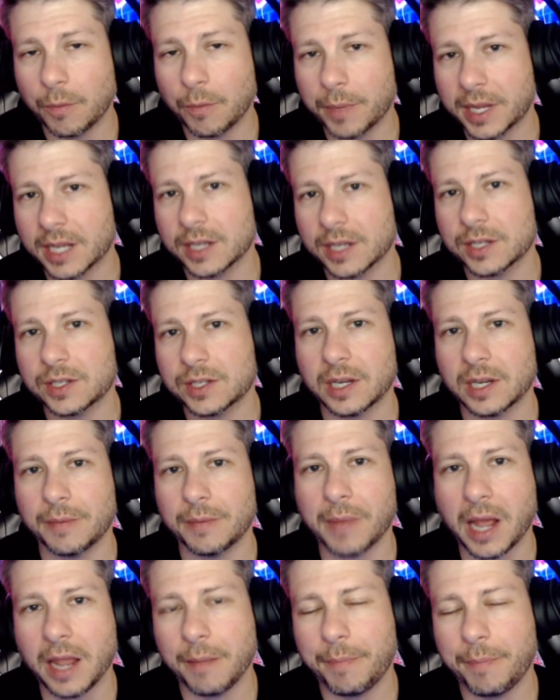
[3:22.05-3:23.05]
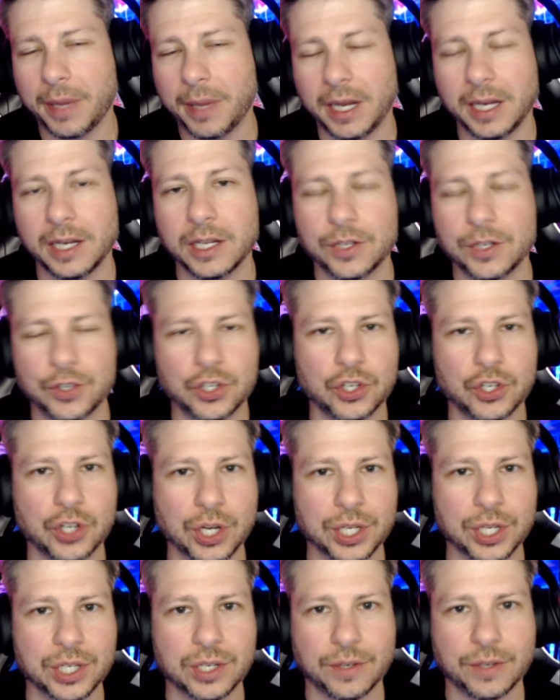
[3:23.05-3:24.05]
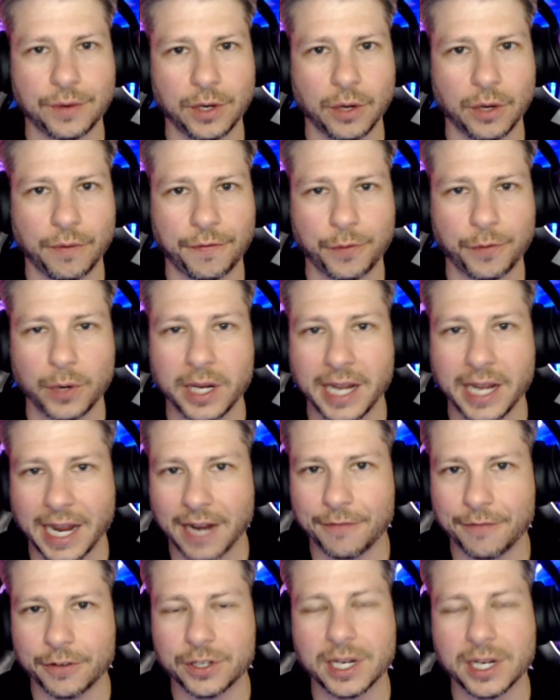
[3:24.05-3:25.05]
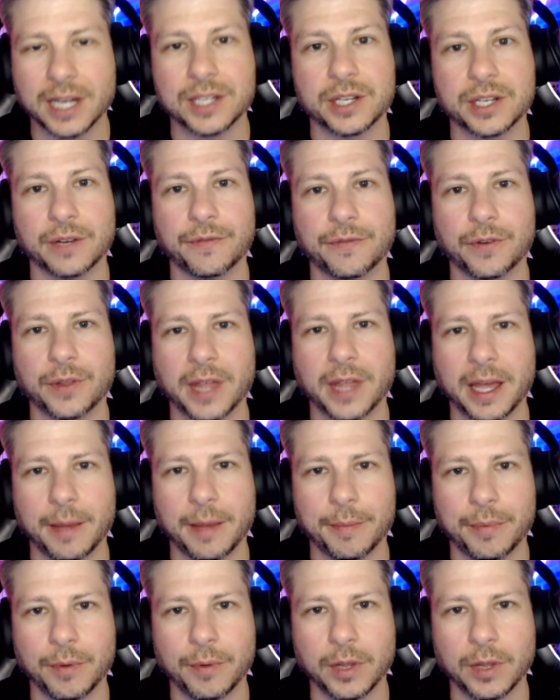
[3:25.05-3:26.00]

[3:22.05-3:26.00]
because in my opinion it's just, you know, free advertising for them.